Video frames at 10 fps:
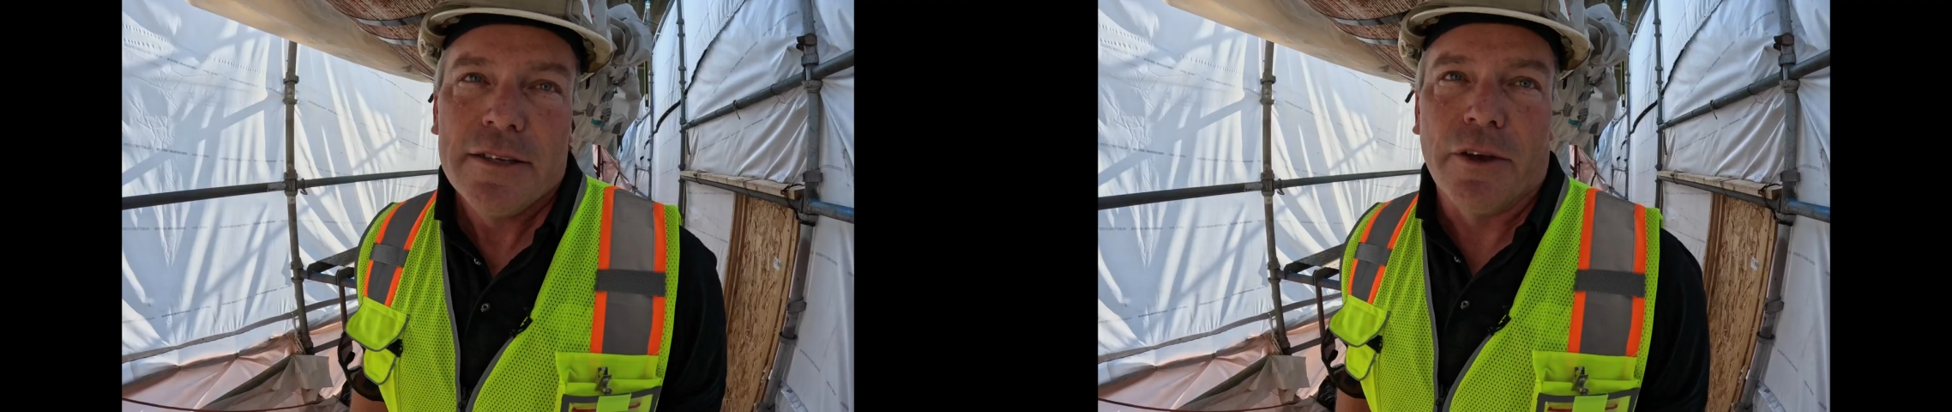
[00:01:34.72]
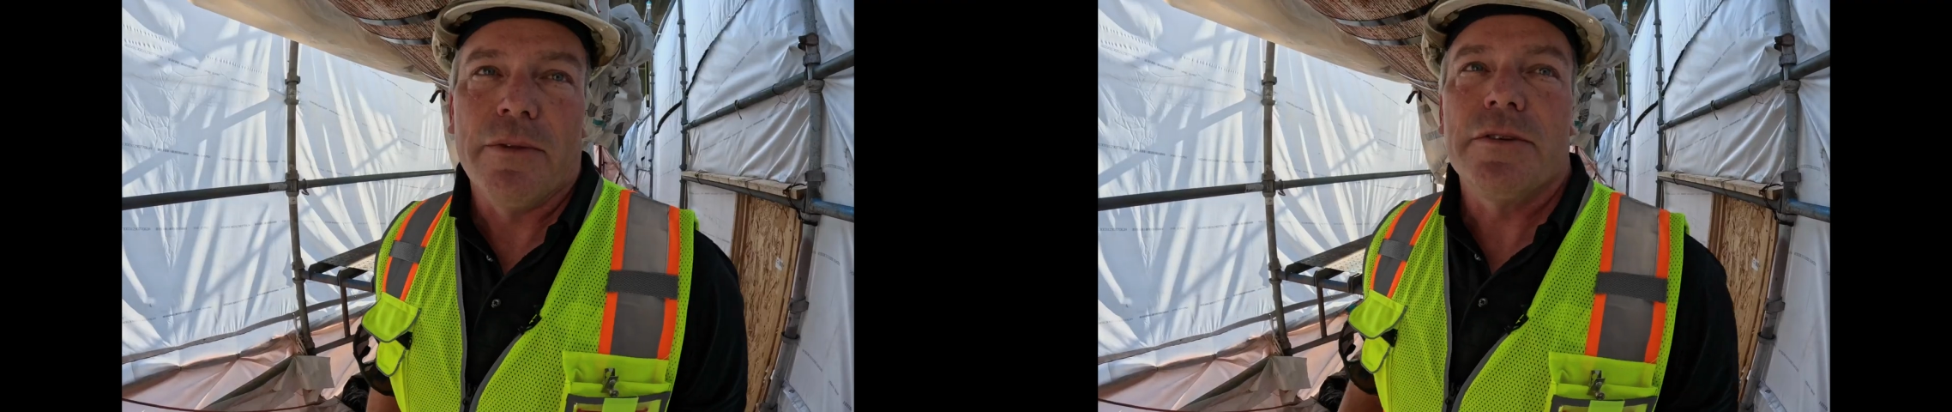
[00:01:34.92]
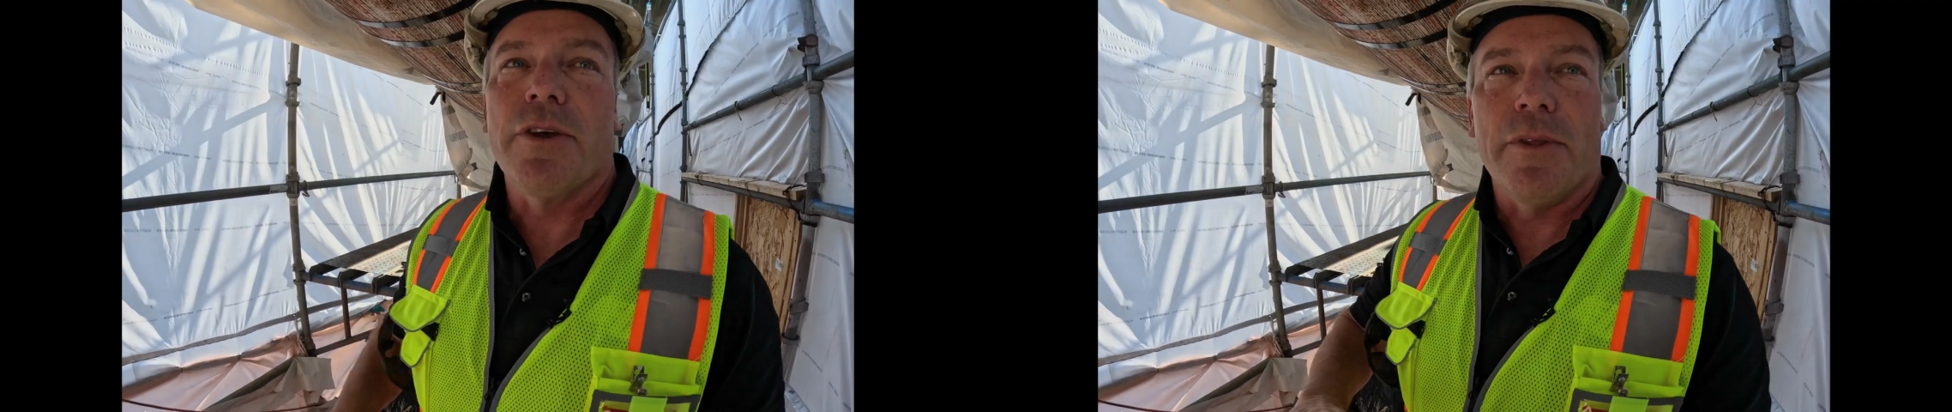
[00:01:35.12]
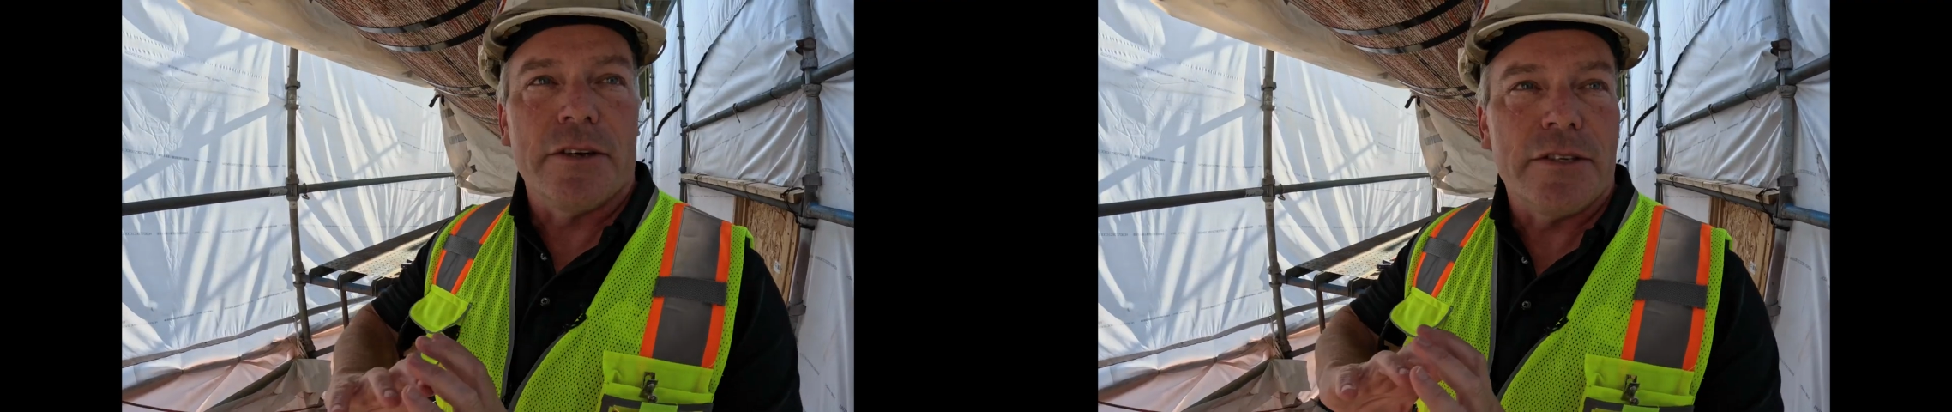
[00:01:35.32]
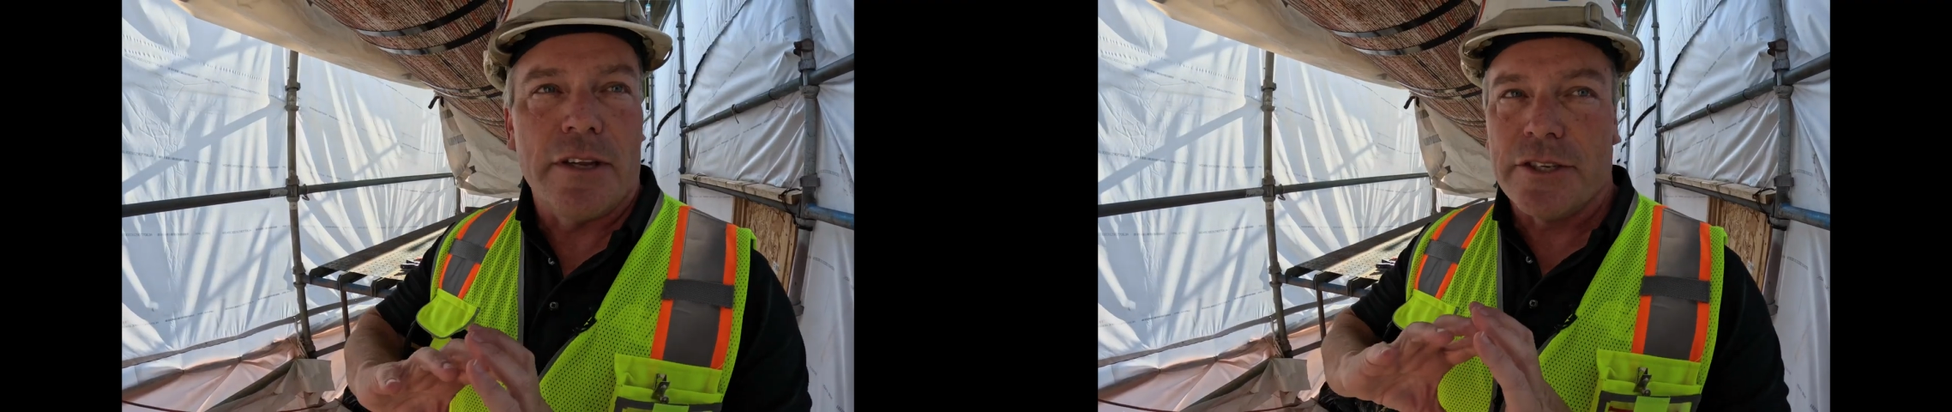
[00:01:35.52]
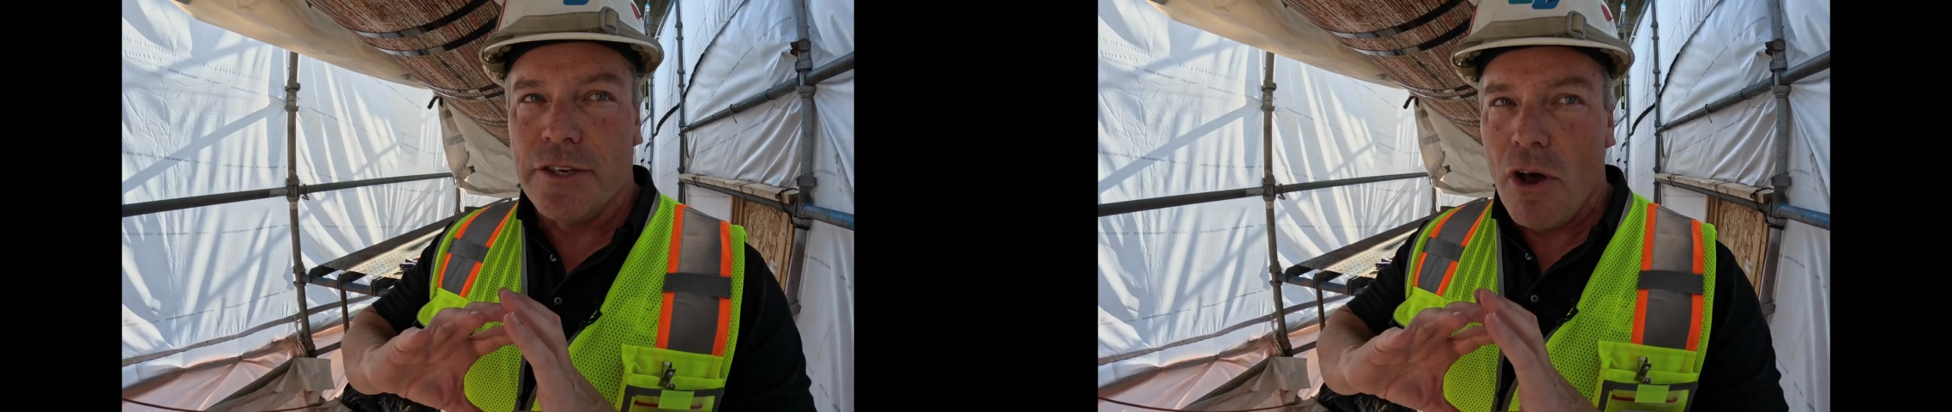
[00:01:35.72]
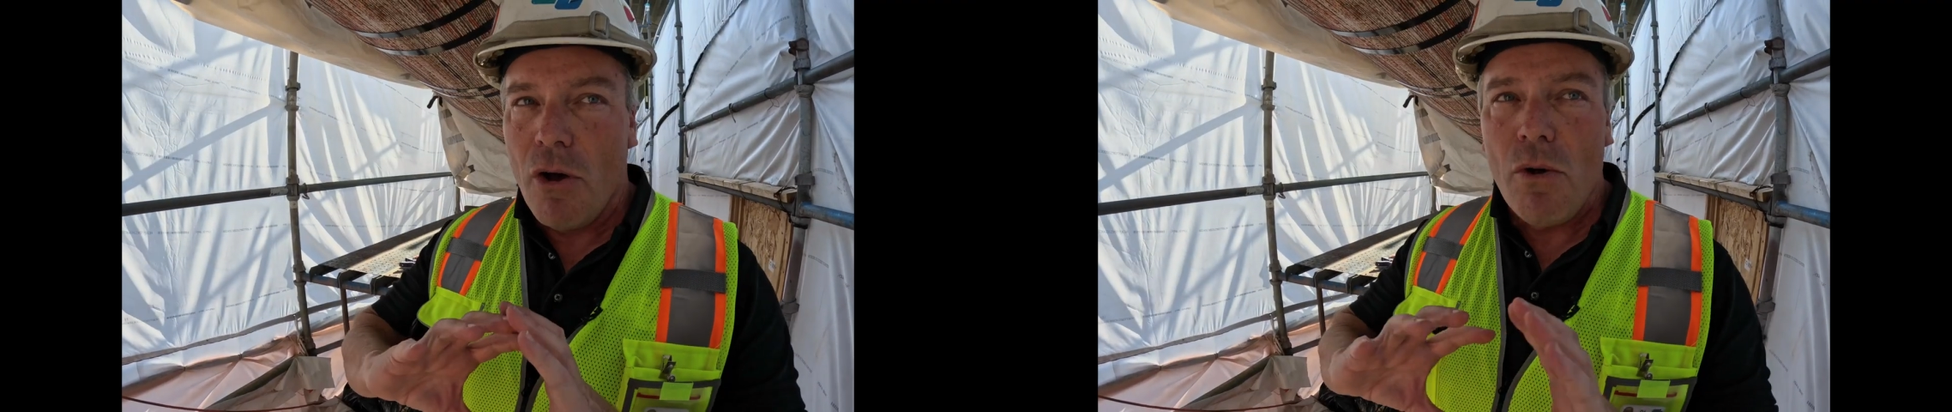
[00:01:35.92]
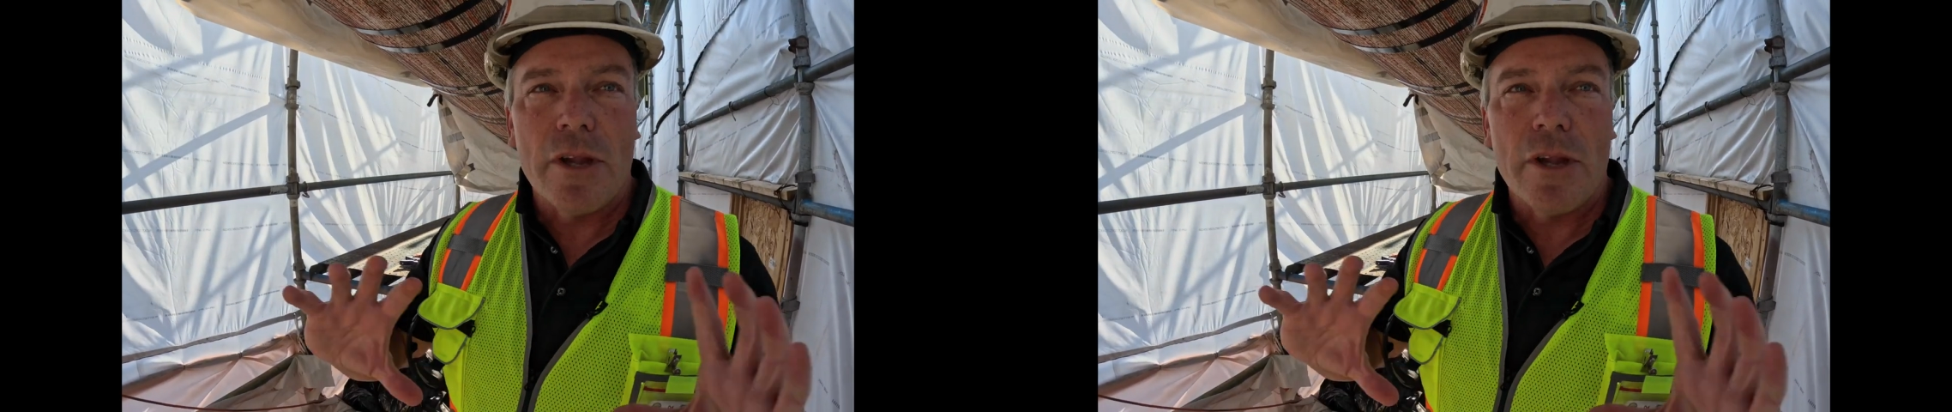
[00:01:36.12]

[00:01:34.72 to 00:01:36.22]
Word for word: So, so there's, there's no